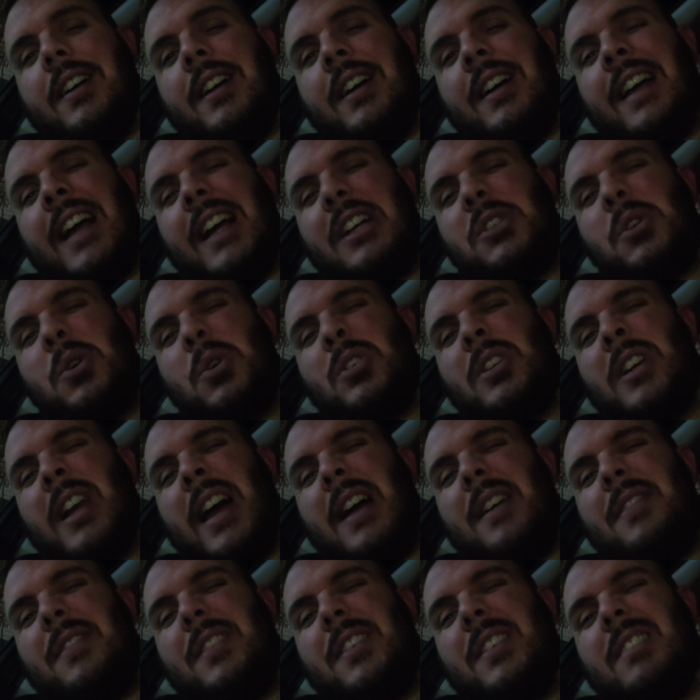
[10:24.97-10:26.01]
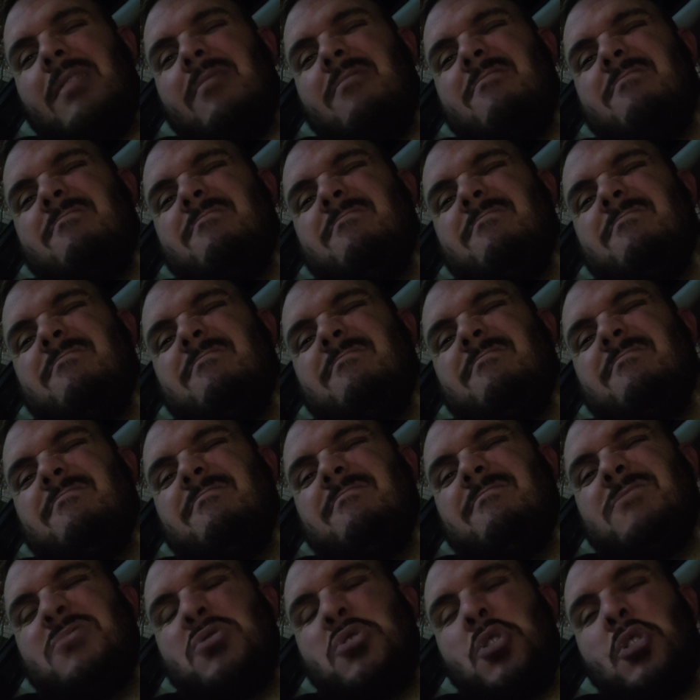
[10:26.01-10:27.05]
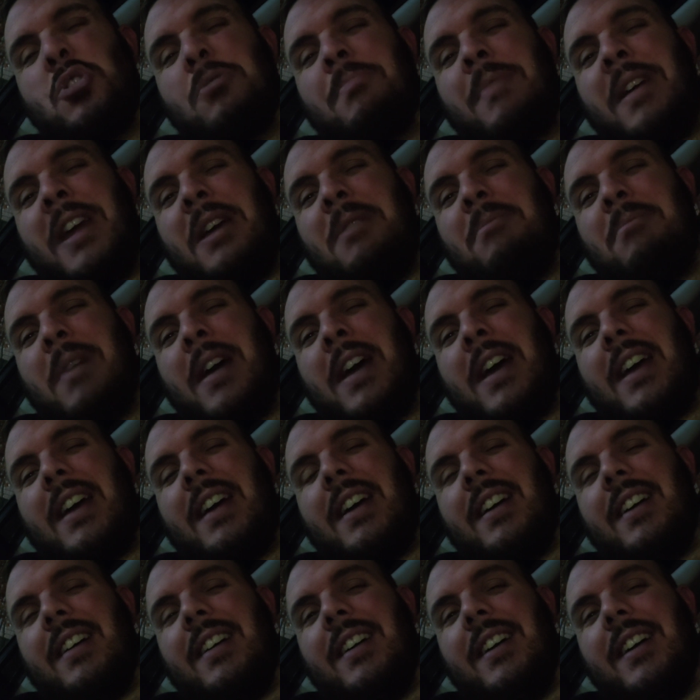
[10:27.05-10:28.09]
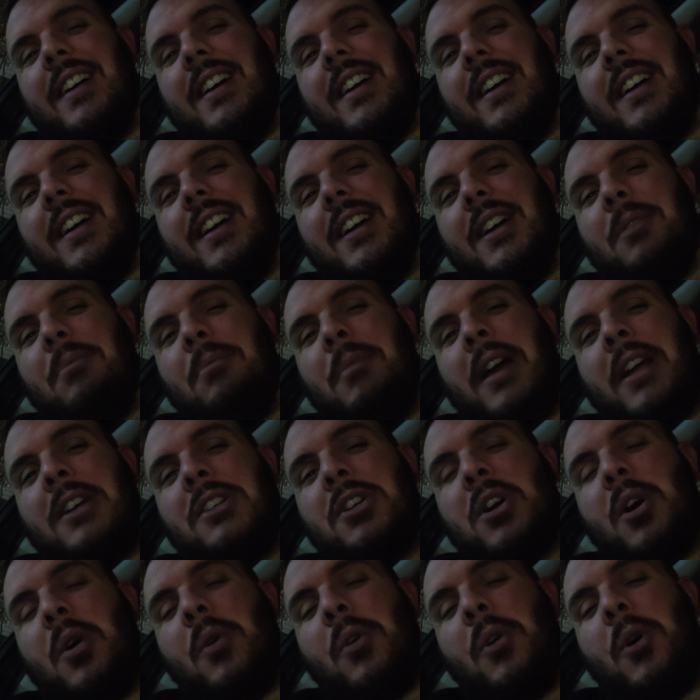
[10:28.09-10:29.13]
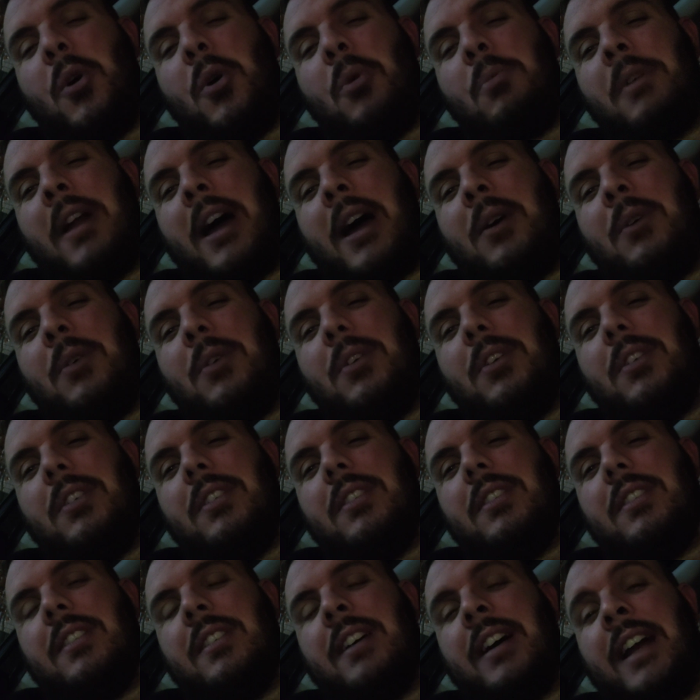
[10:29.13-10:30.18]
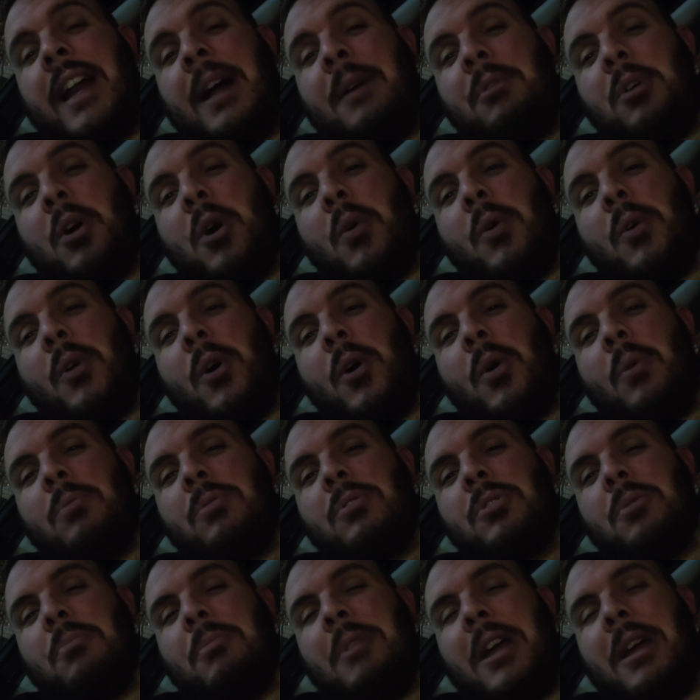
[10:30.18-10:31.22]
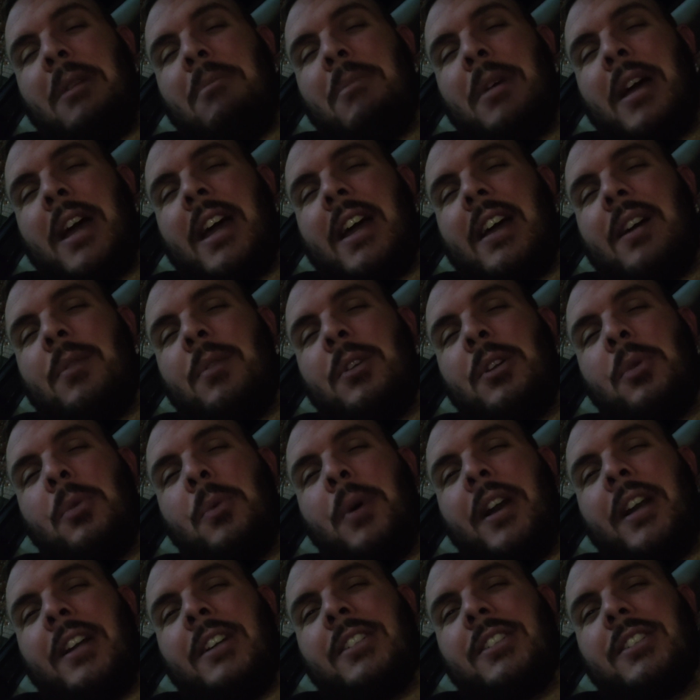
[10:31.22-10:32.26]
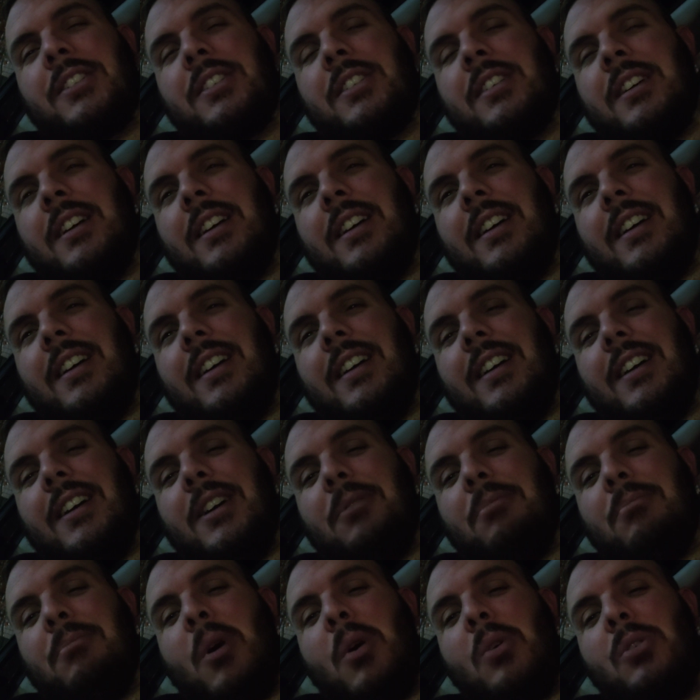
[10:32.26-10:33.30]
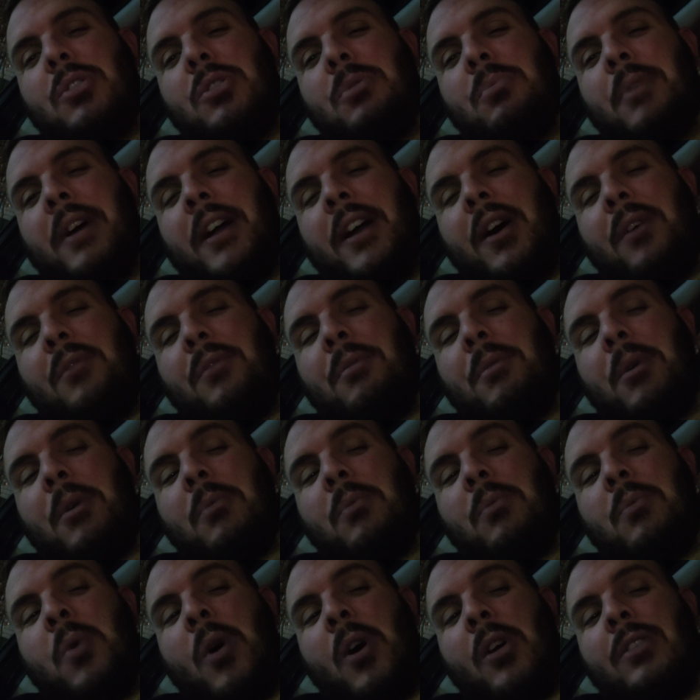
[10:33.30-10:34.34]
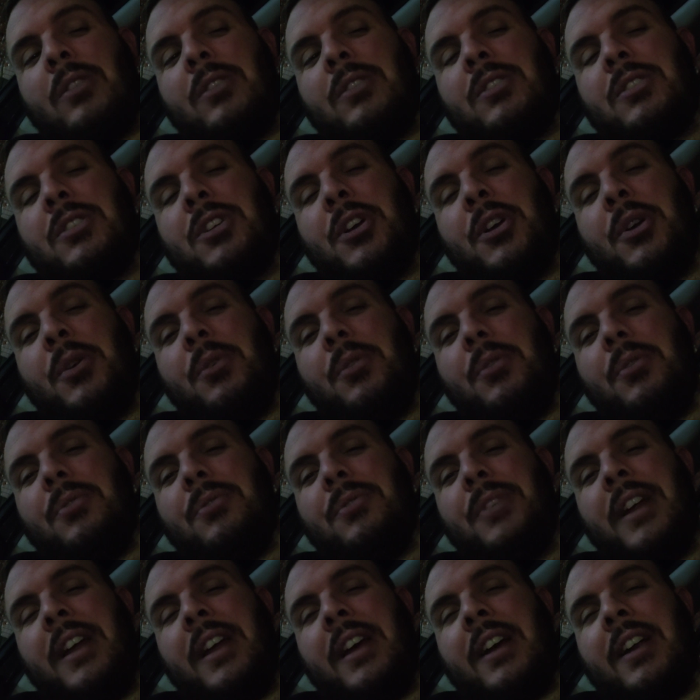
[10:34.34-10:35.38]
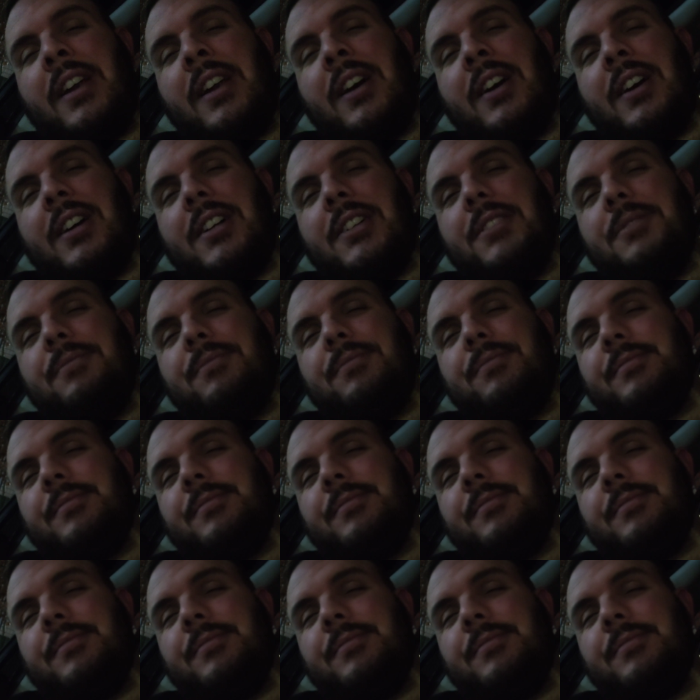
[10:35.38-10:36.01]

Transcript: And guess who's left? Just me and Mick. Mick's going home now, and I'm going home. So me and Mick were the winners. Most of them went off about 1, 2, 3 o'clock.